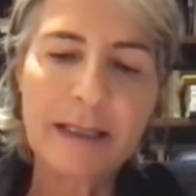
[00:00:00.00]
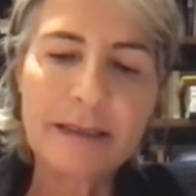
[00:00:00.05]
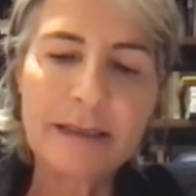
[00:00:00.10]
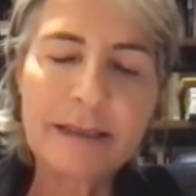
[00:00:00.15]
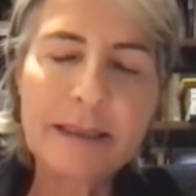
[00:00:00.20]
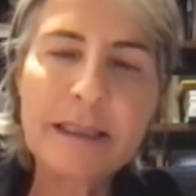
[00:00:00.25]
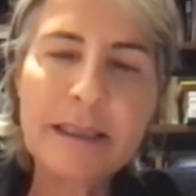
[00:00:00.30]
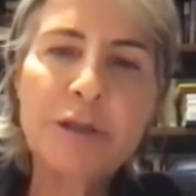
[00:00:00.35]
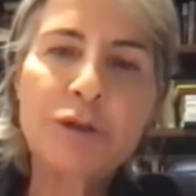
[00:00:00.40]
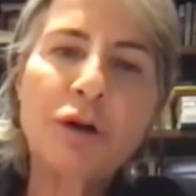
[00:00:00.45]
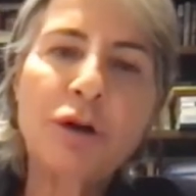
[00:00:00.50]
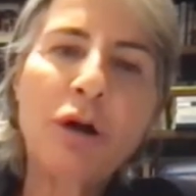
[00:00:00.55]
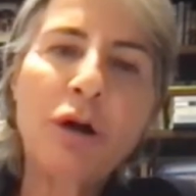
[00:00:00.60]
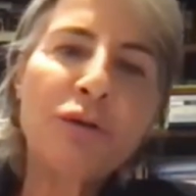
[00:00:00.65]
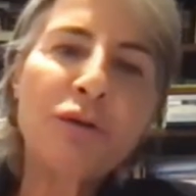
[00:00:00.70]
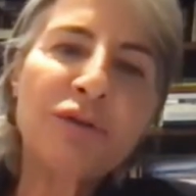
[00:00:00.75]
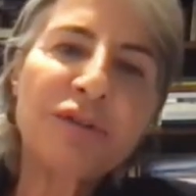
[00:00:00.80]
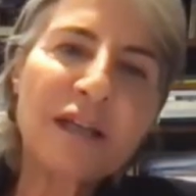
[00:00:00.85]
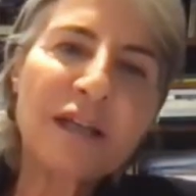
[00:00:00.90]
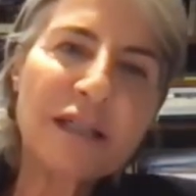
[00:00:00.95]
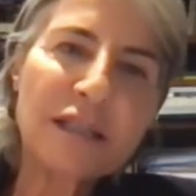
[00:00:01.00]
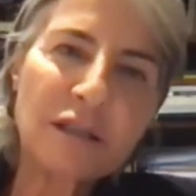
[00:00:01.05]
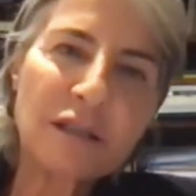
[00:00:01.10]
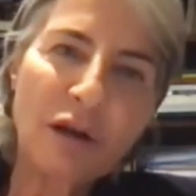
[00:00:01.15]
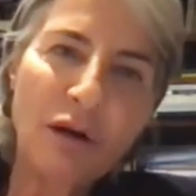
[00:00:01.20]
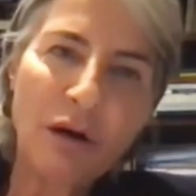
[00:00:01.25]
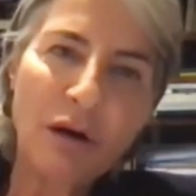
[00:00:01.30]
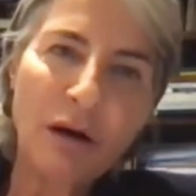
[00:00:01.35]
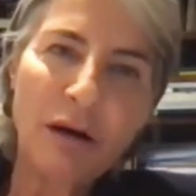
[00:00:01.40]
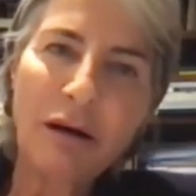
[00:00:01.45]
Degrowth is
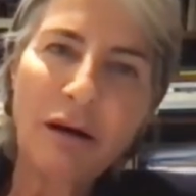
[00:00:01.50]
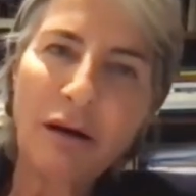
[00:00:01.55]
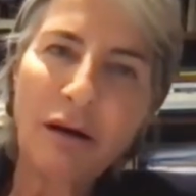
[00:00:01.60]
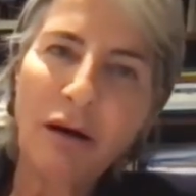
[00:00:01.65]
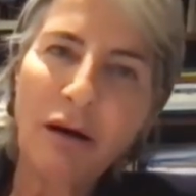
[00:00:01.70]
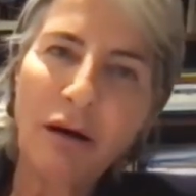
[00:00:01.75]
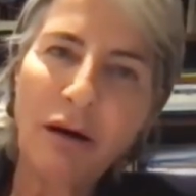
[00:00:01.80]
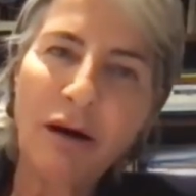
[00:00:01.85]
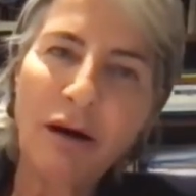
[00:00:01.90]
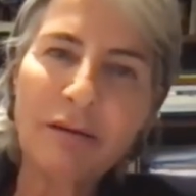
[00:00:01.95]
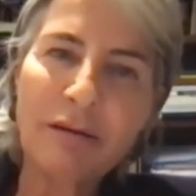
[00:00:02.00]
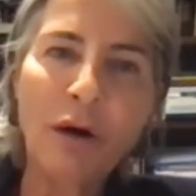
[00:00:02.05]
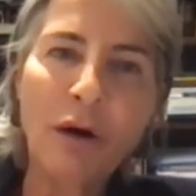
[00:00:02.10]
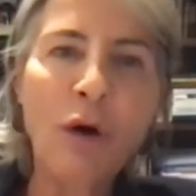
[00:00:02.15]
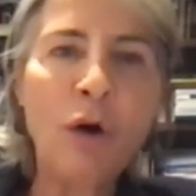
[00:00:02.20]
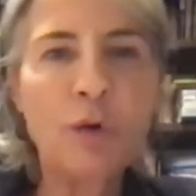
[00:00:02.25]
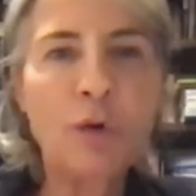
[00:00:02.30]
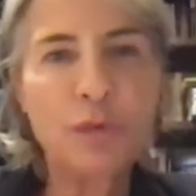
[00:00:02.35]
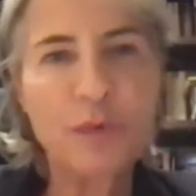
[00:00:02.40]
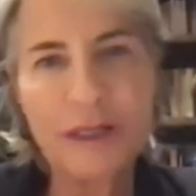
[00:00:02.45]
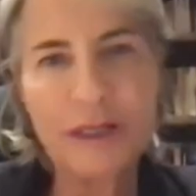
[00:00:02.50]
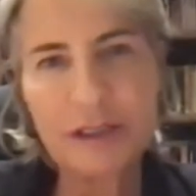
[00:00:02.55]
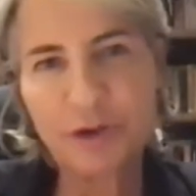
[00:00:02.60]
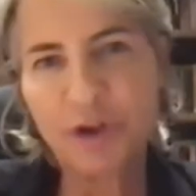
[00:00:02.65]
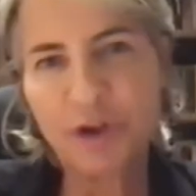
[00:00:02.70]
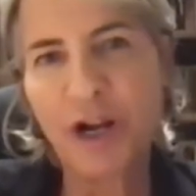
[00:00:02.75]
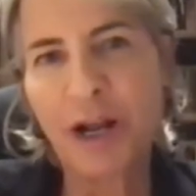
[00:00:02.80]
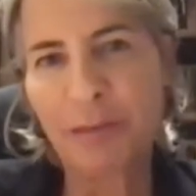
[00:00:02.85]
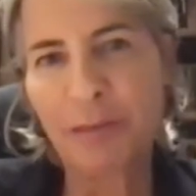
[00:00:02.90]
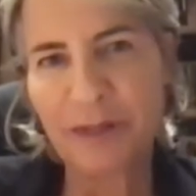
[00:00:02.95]
always
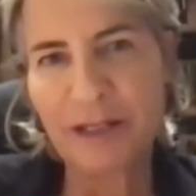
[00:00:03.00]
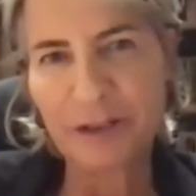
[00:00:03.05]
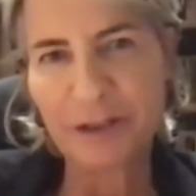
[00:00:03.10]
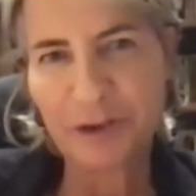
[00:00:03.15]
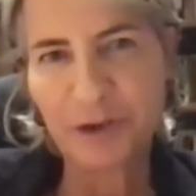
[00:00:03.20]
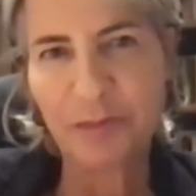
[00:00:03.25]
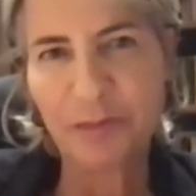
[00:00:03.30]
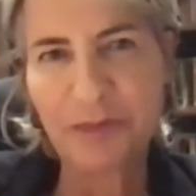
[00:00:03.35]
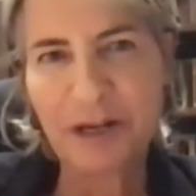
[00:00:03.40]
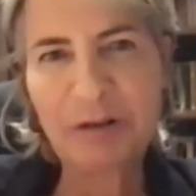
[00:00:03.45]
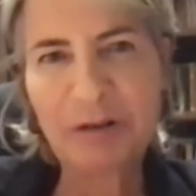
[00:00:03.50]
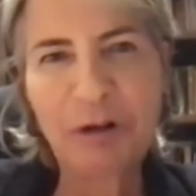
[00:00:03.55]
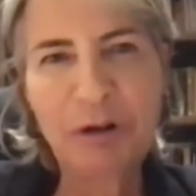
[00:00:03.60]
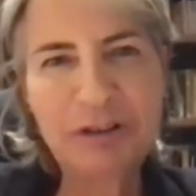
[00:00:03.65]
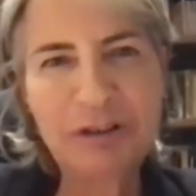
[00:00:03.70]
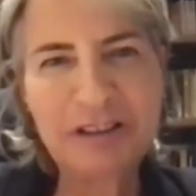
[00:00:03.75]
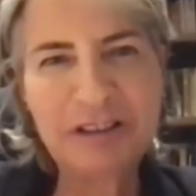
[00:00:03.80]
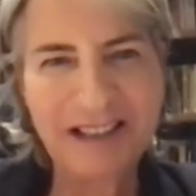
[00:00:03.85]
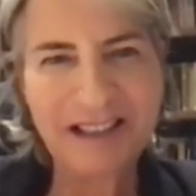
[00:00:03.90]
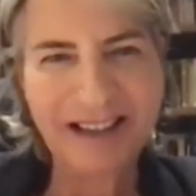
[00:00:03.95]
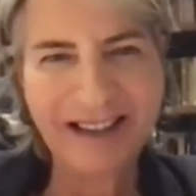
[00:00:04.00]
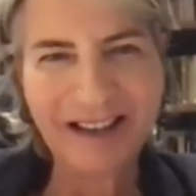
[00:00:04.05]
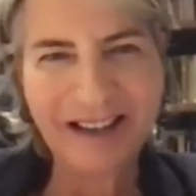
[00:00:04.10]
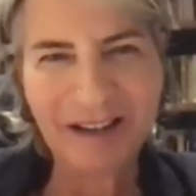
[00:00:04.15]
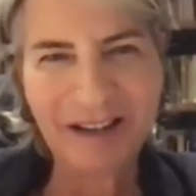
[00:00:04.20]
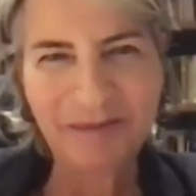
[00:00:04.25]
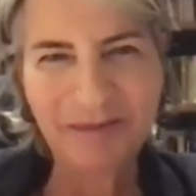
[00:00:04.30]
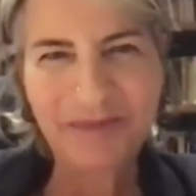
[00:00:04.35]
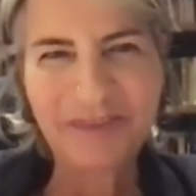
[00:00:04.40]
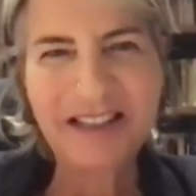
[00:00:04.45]
troubling to me, not
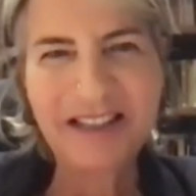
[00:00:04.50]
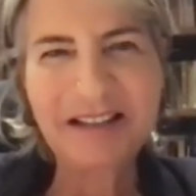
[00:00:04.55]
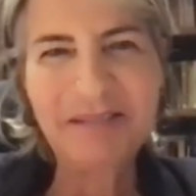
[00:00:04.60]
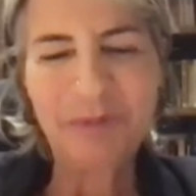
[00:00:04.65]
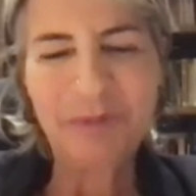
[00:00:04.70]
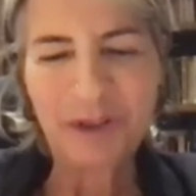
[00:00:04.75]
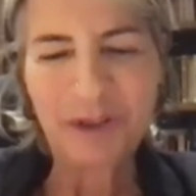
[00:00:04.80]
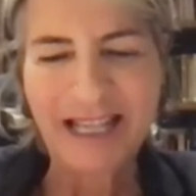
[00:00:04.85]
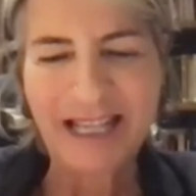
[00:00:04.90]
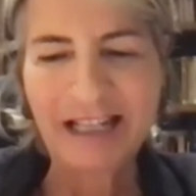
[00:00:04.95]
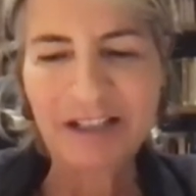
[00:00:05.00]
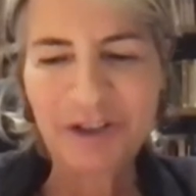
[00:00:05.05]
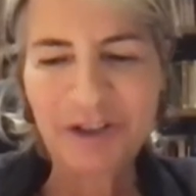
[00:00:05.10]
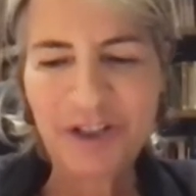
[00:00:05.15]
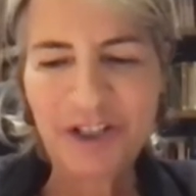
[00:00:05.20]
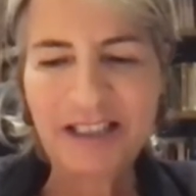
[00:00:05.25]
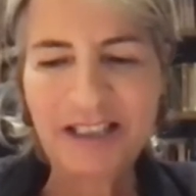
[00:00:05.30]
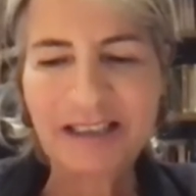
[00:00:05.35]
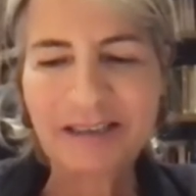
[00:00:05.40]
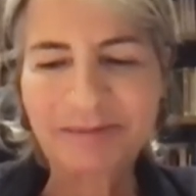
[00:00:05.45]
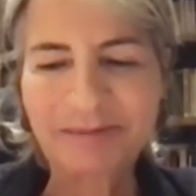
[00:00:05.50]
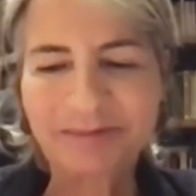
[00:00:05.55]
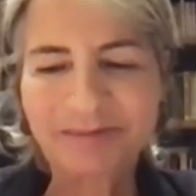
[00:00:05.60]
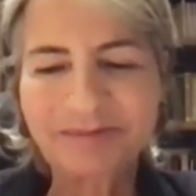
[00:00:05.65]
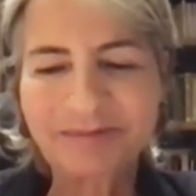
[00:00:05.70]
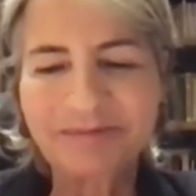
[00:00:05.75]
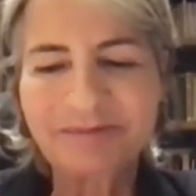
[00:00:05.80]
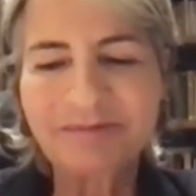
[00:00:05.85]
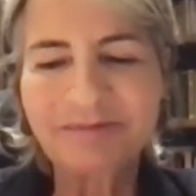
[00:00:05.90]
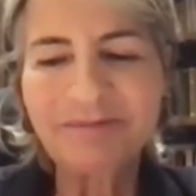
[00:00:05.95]
potentially.
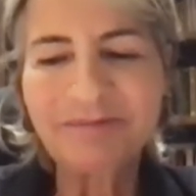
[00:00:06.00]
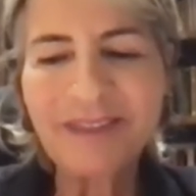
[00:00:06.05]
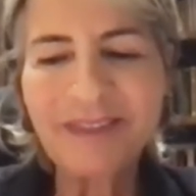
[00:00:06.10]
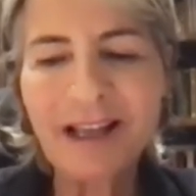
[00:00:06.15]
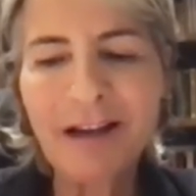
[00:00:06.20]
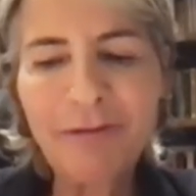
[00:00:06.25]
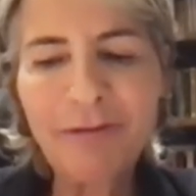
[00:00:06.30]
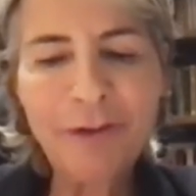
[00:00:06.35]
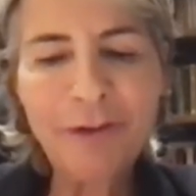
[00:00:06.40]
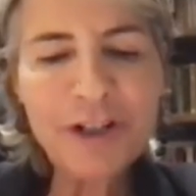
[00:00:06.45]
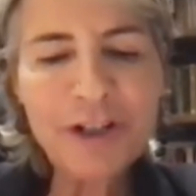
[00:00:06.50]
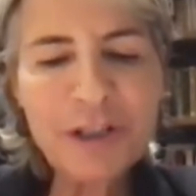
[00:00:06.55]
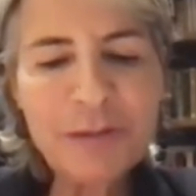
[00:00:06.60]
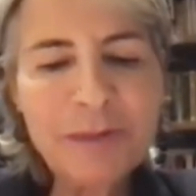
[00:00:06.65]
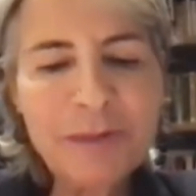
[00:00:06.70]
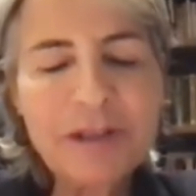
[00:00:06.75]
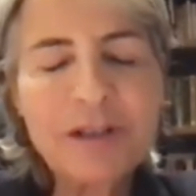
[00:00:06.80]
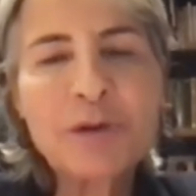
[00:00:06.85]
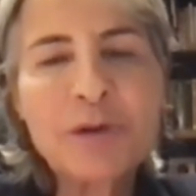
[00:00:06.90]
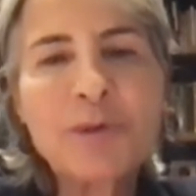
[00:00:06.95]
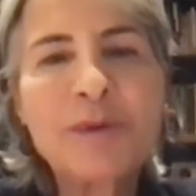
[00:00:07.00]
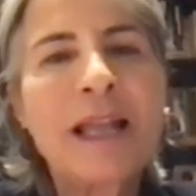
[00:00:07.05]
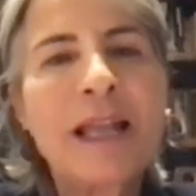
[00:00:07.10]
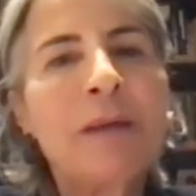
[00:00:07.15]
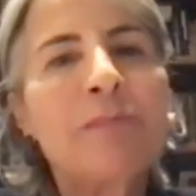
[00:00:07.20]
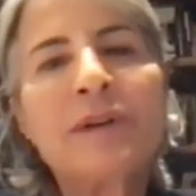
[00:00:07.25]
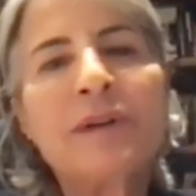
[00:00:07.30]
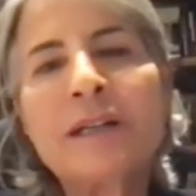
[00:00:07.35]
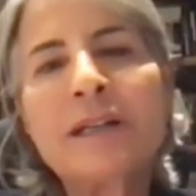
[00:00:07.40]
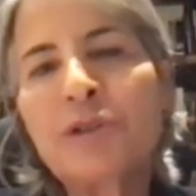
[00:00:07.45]
First, because when I
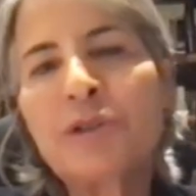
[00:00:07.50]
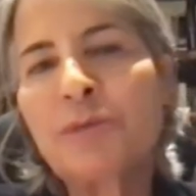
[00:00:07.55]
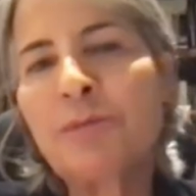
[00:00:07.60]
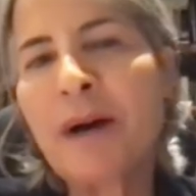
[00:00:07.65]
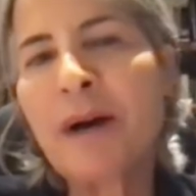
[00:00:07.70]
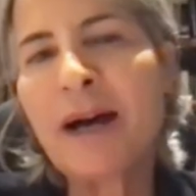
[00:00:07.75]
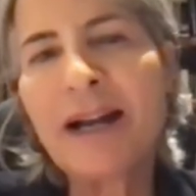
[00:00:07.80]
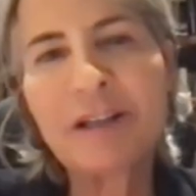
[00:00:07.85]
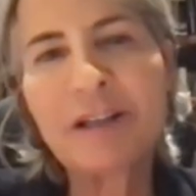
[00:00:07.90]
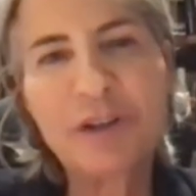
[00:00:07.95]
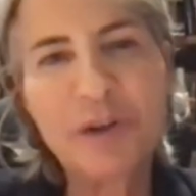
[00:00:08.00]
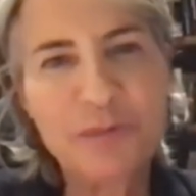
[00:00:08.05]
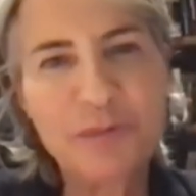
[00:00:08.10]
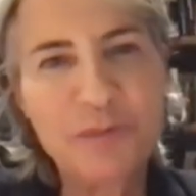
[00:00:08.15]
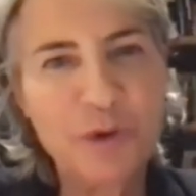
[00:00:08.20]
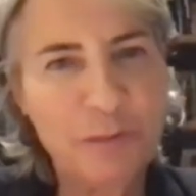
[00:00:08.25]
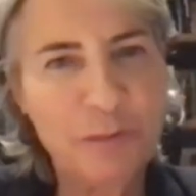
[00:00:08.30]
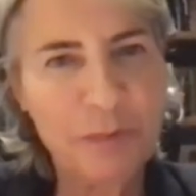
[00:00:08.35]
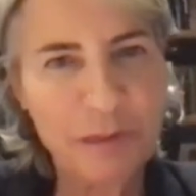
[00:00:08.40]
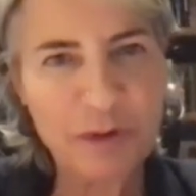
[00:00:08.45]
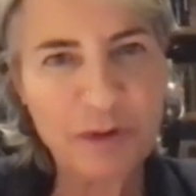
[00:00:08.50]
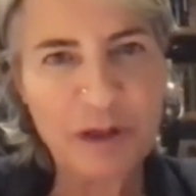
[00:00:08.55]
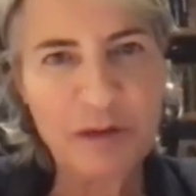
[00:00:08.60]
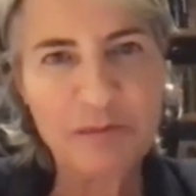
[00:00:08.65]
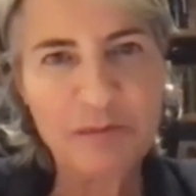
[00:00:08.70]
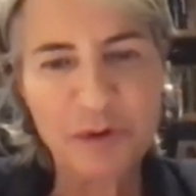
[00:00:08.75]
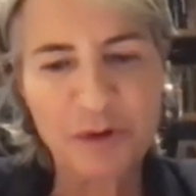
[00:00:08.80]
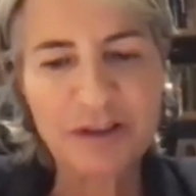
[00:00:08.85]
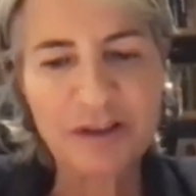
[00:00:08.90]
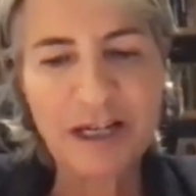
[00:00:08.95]
bring to mind the poor people in
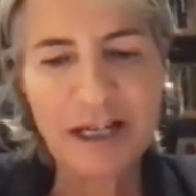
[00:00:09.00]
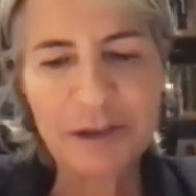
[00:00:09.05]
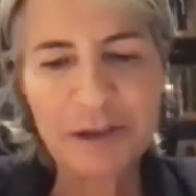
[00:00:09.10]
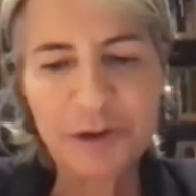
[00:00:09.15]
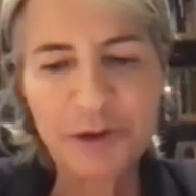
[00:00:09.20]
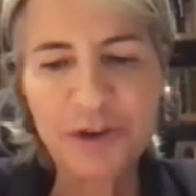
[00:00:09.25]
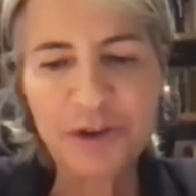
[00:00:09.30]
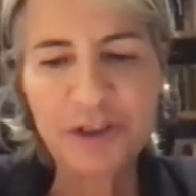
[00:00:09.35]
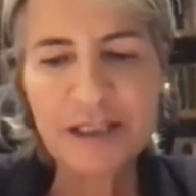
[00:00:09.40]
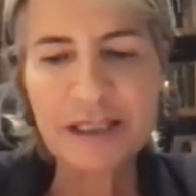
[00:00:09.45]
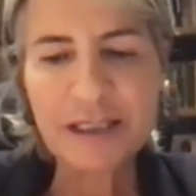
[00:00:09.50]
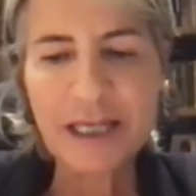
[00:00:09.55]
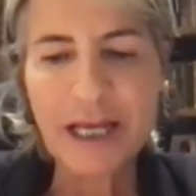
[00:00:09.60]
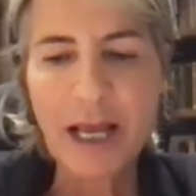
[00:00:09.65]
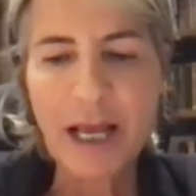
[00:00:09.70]
poor countries,